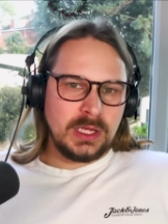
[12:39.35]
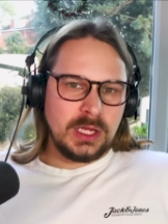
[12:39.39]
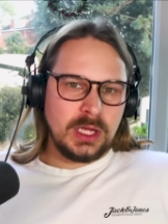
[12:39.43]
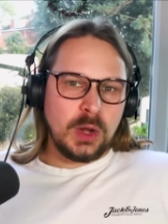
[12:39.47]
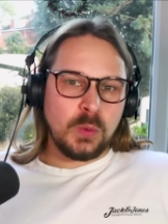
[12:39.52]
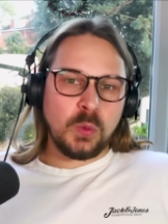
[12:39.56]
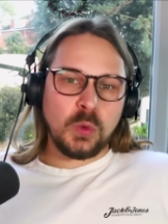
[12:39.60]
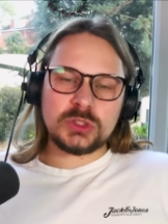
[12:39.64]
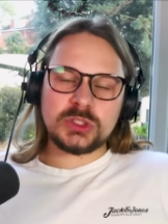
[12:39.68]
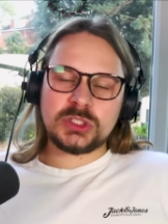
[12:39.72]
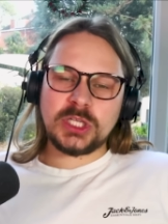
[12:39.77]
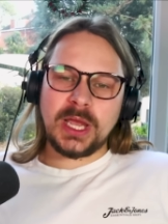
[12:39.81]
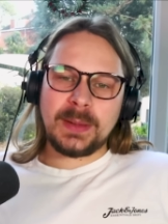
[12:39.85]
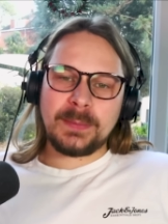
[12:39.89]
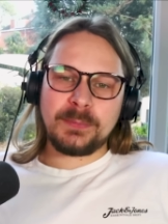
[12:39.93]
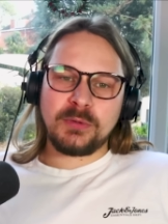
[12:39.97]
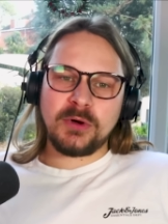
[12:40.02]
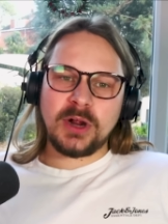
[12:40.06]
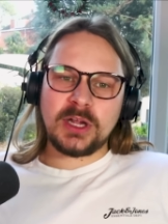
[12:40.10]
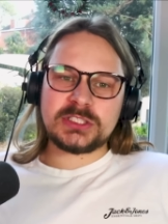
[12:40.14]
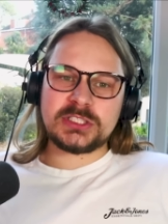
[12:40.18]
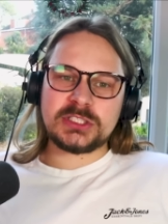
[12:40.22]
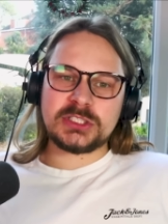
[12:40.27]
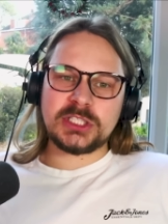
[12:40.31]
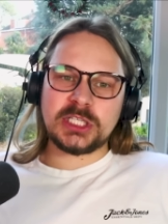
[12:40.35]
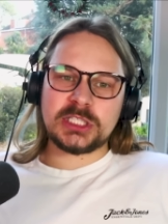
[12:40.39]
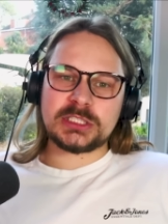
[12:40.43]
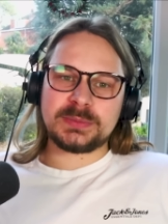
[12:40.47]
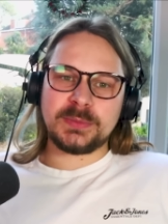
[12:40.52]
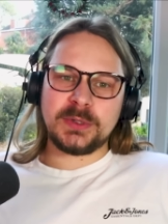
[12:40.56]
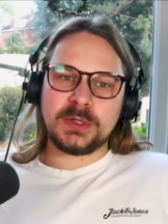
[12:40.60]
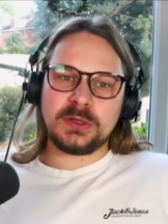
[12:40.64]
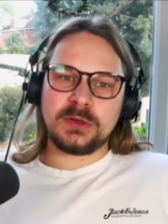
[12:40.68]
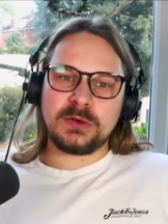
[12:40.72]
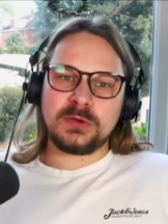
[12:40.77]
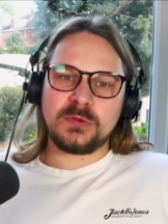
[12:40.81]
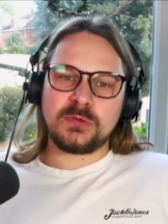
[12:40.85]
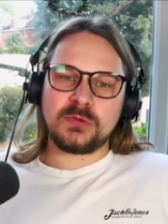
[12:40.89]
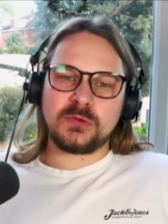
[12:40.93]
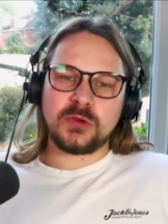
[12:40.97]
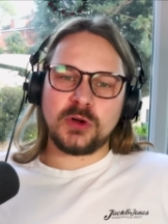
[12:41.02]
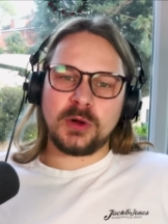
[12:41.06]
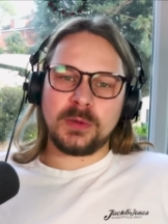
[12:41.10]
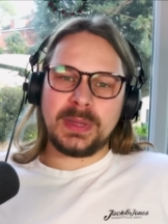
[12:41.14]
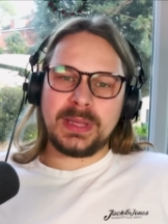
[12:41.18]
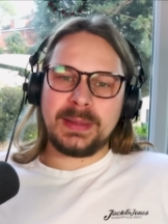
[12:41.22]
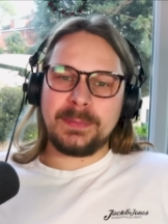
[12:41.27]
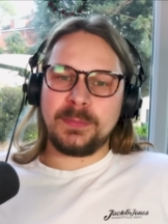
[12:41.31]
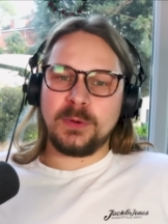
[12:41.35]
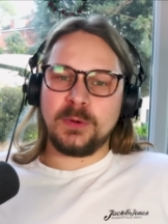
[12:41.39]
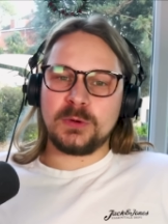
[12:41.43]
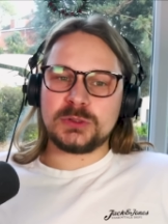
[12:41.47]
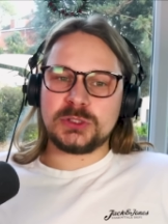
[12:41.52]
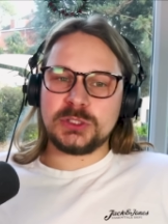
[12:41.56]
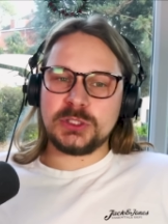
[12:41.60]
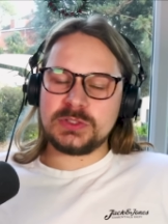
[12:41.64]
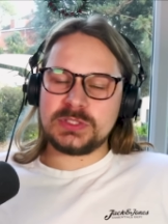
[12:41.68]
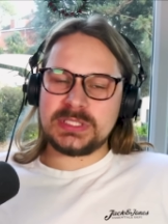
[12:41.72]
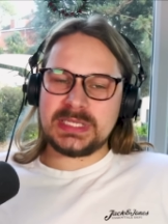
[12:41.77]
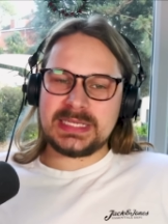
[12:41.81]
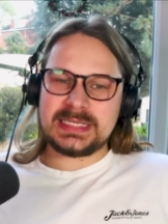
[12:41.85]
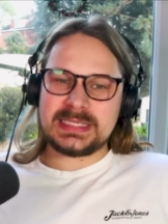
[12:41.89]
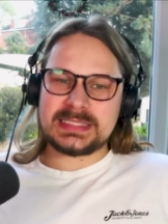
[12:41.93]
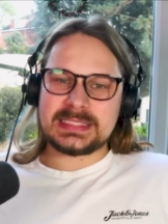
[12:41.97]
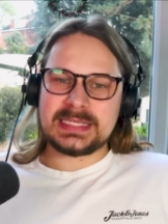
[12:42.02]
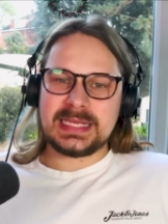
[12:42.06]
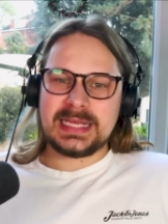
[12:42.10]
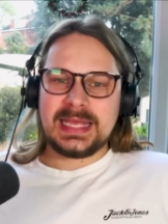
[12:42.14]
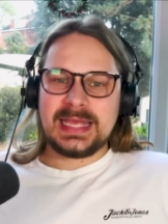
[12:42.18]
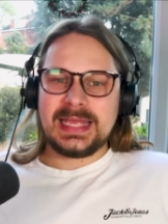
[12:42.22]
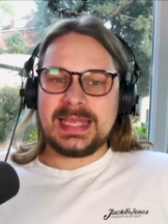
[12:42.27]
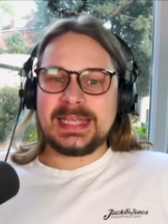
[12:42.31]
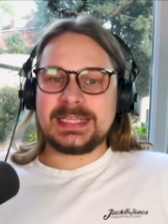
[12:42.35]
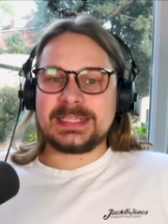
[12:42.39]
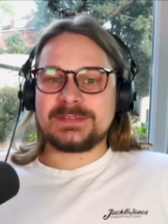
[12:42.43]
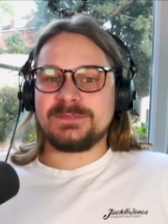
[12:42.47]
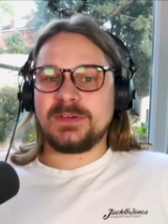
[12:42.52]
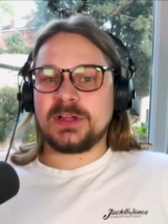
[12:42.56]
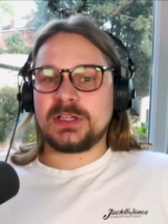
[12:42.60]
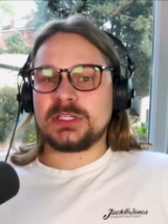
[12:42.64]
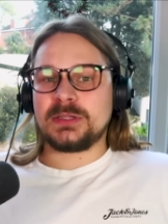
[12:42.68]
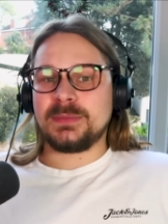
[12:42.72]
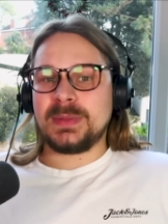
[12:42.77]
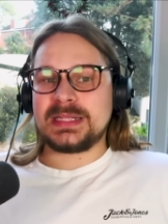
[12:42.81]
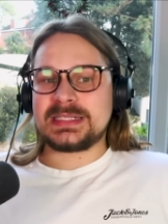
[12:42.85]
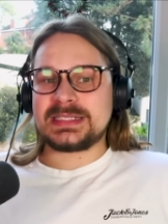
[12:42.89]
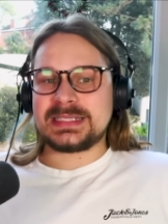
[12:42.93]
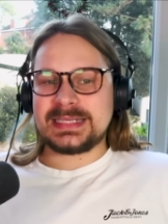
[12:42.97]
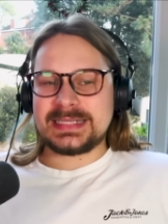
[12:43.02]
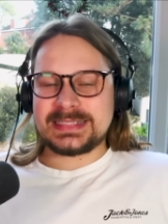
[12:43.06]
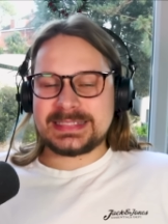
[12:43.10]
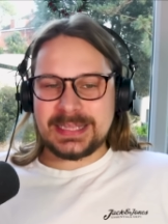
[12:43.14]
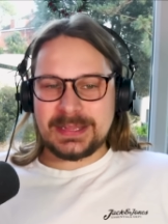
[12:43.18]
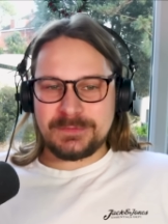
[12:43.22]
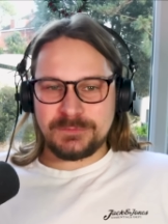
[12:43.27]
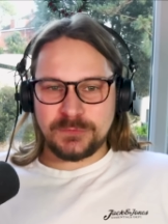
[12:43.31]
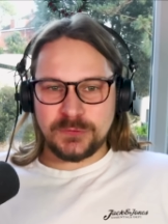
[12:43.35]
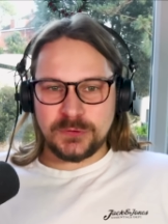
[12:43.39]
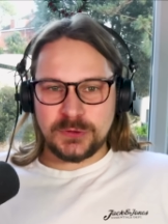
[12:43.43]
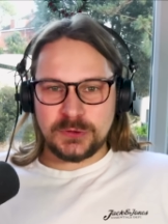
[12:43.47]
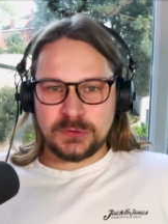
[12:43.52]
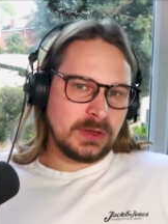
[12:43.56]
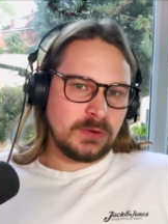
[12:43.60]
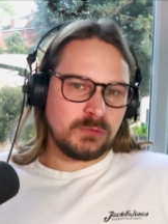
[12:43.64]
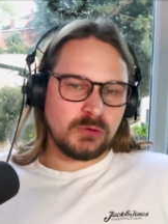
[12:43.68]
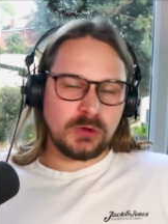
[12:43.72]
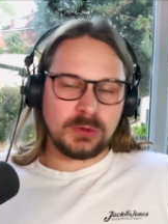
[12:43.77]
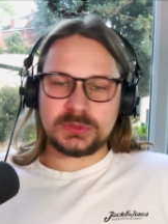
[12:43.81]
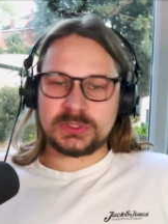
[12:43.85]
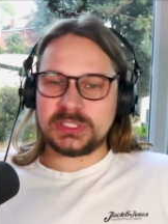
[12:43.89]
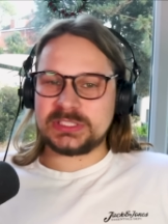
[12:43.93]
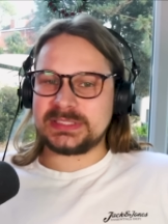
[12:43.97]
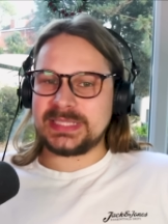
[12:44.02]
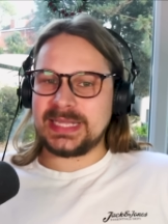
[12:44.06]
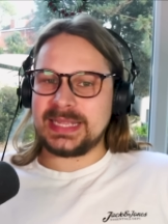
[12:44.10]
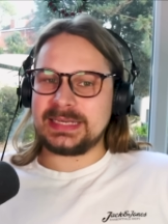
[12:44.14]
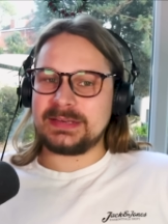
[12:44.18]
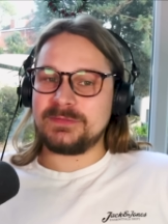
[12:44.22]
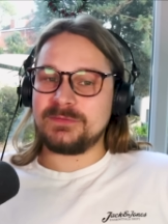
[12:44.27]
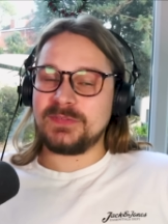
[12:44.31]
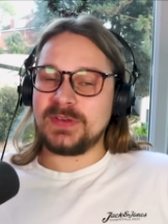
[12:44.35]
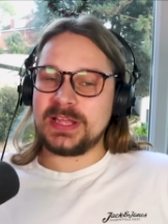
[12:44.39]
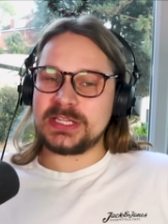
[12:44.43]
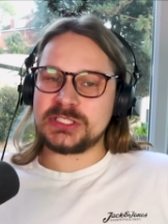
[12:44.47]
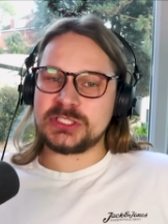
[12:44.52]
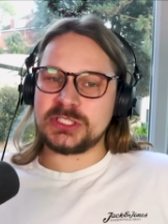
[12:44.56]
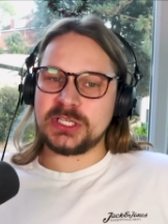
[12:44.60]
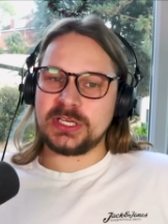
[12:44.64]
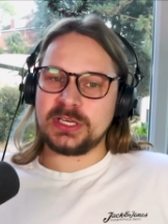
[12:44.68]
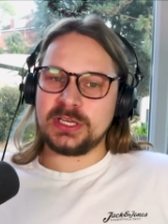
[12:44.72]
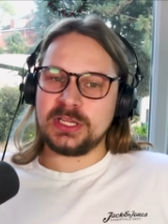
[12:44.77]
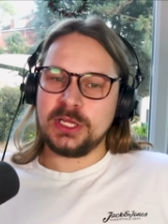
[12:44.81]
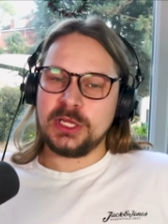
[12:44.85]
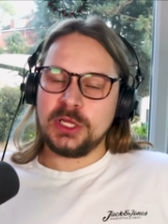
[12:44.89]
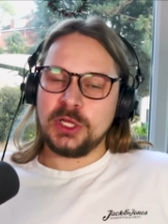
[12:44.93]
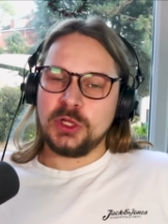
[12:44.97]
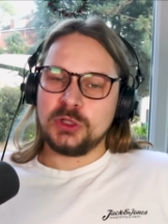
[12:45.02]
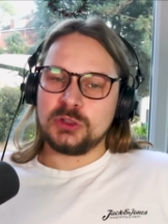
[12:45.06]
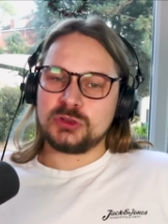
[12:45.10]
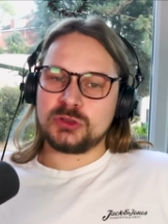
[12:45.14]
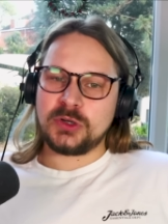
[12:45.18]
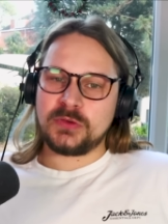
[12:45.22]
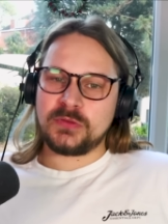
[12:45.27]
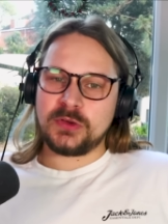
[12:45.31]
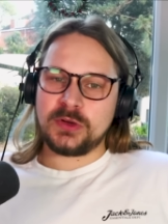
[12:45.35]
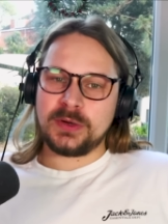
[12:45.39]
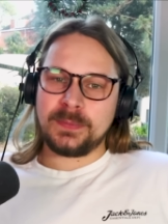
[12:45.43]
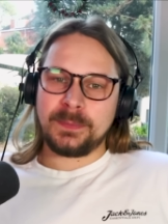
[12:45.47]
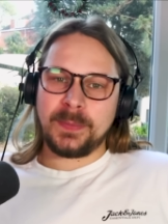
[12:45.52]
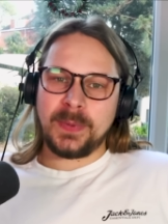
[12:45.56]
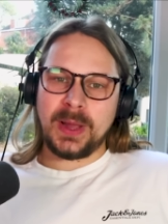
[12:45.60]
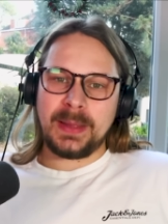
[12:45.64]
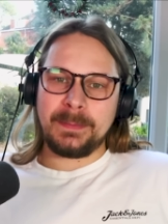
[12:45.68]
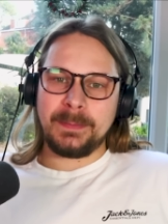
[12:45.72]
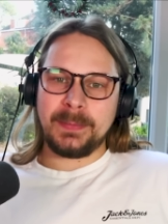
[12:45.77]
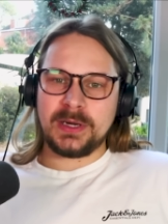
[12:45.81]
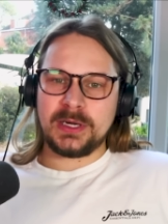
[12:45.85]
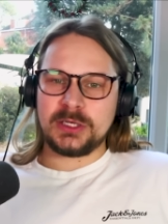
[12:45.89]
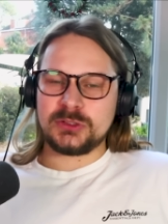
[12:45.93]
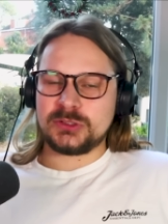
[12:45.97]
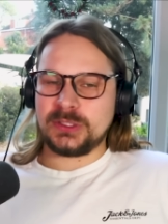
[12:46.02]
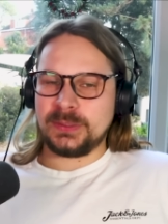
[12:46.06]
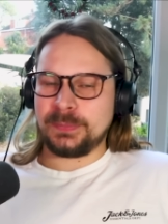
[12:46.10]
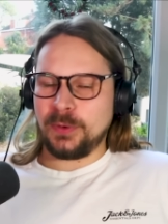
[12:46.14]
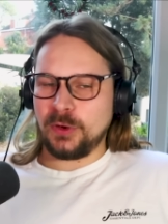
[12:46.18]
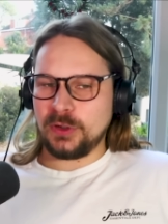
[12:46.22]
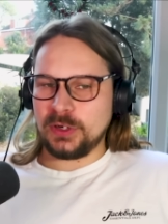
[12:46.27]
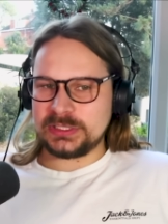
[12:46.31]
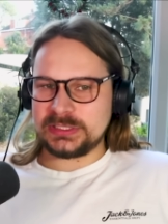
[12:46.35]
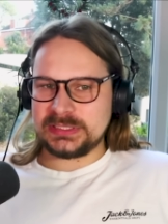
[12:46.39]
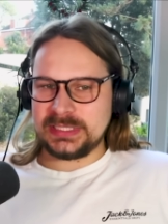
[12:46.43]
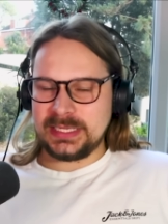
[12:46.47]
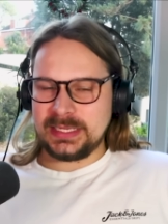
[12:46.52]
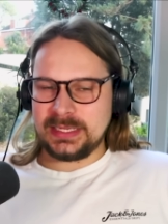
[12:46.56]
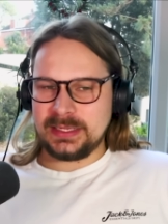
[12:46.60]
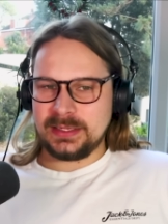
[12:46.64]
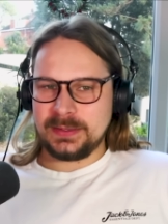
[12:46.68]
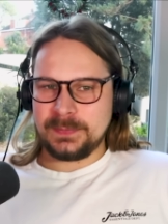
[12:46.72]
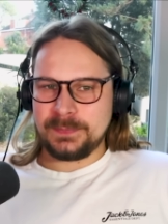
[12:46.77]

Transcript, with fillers: A one-time price adjustment from import duties is fundamentally different from sustained inflation driven by monetary policy.